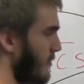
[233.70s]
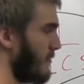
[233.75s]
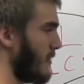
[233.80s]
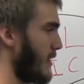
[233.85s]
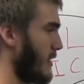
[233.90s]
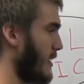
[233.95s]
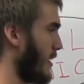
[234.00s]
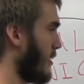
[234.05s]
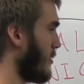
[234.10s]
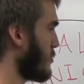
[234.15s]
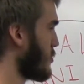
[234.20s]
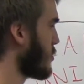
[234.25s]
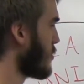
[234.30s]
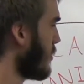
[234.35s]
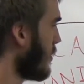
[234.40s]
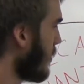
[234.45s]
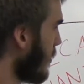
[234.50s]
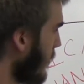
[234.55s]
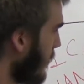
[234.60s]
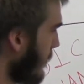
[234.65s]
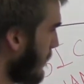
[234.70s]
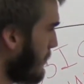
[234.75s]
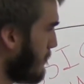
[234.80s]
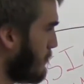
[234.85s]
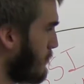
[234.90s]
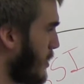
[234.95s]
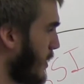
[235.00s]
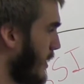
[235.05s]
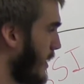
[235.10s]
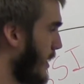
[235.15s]
videos.
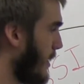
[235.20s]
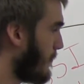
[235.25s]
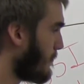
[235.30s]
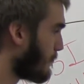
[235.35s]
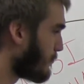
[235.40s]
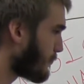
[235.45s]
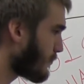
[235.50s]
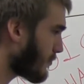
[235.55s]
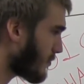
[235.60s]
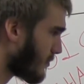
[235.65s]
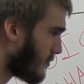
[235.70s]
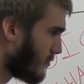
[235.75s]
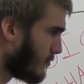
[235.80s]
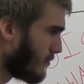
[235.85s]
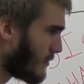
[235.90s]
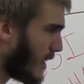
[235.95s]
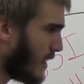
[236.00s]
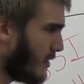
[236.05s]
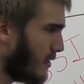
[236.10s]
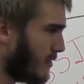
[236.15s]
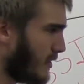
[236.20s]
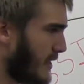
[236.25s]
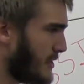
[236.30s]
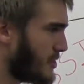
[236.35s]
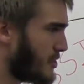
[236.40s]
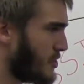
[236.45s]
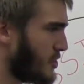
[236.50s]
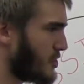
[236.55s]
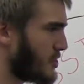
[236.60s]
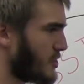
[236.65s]
But
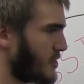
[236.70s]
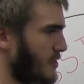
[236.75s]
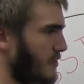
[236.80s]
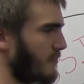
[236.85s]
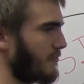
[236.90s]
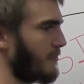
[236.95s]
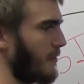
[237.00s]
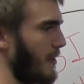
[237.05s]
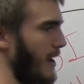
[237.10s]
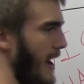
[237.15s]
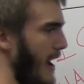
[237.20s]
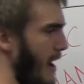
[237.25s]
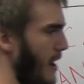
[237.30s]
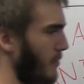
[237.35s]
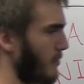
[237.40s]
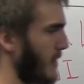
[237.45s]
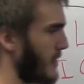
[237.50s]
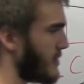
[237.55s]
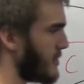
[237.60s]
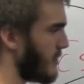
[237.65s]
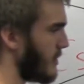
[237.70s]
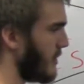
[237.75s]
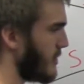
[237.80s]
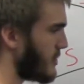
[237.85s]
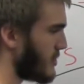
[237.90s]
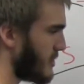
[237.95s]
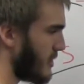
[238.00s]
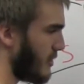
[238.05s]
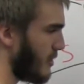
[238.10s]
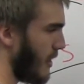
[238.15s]
let's just, for now, let's
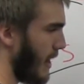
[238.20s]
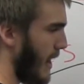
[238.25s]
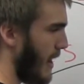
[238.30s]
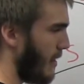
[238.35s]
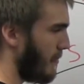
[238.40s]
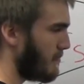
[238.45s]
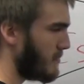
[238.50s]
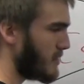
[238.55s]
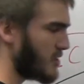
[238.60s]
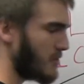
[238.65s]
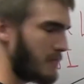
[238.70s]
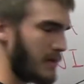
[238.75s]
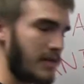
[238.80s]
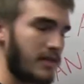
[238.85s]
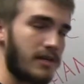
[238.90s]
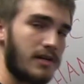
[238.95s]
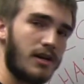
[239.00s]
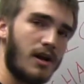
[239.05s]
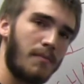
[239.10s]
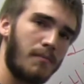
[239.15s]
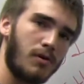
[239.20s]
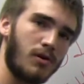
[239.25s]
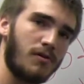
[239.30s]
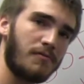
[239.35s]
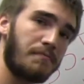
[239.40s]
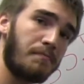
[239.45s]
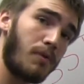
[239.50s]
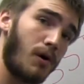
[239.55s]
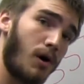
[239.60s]
consider M to be the number of